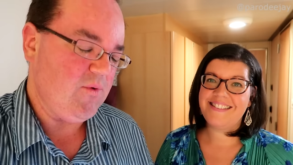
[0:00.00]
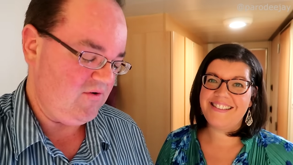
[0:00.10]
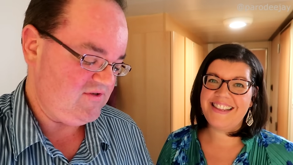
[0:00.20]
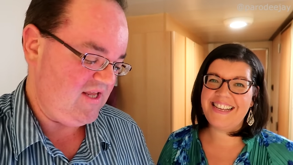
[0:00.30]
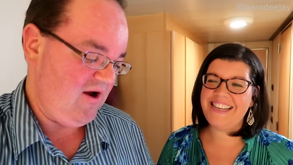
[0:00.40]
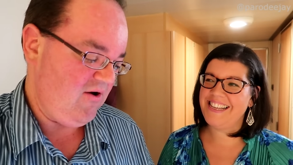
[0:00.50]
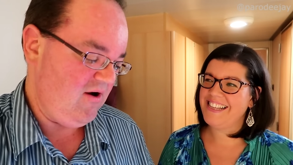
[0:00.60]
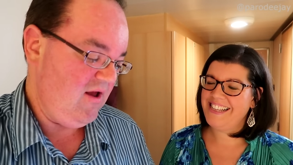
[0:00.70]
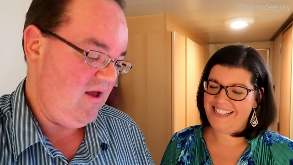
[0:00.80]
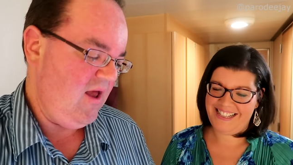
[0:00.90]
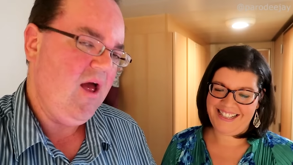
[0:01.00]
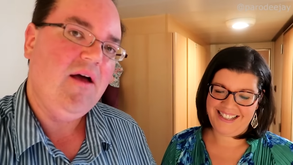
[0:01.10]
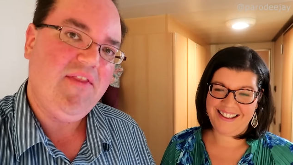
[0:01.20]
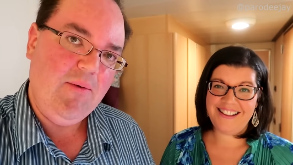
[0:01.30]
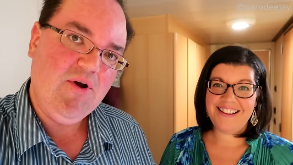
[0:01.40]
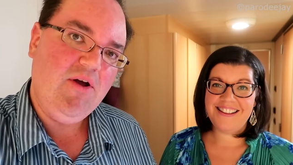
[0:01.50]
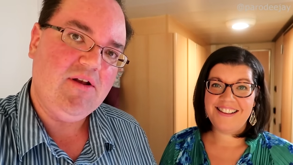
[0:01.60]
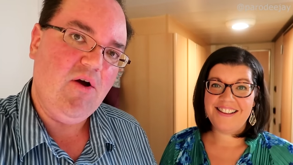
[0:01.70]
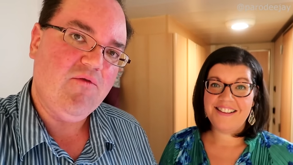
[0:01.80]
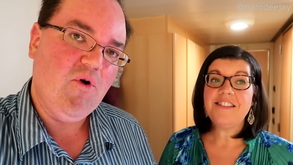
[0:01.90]
Speaker 1: words they are. They were good
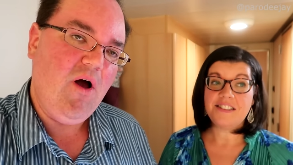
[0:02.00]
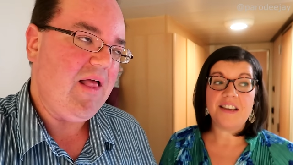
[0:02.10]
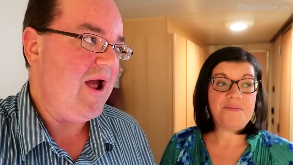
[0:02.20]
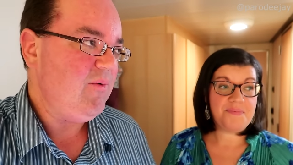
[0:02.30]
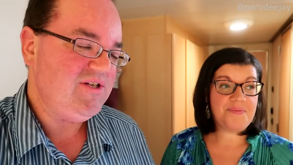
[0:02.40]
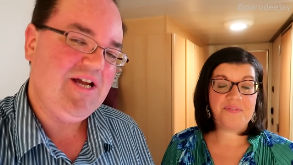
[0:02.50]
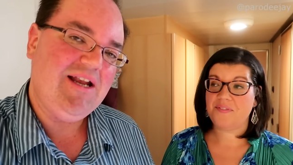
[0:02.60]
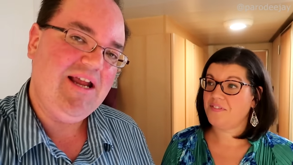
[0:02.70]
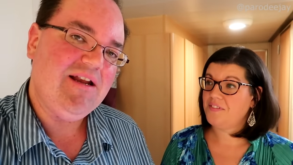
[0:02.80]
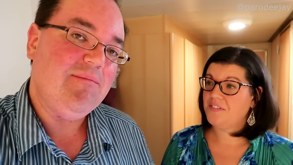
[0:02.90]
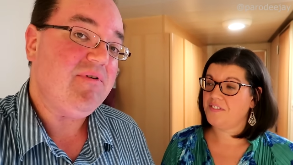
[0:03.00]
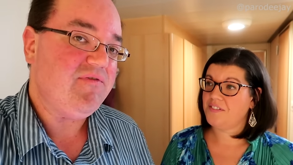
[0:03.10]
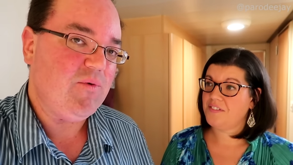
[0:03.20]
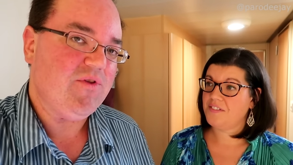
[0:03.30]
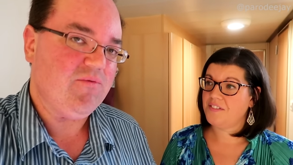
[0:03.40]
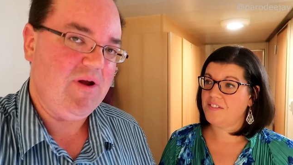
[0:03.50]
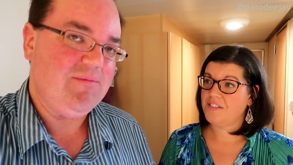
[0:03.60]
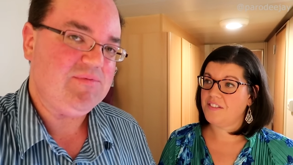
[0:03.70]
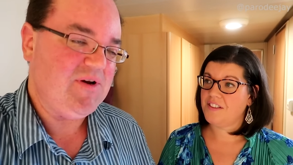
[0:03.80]
overall. Yeah. I wish I had eaten them before the ribs,